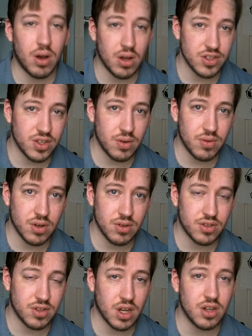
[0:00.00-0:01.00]
also,
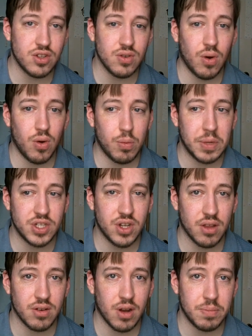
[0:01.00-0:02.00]
they're going to do a whole bunch
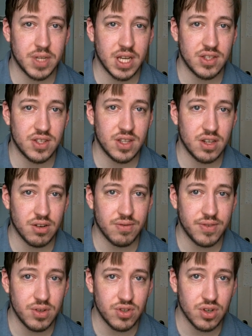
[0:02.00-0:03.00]
of other updates in the near
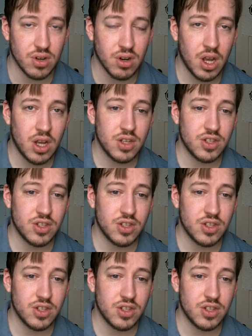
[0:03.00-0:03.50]
future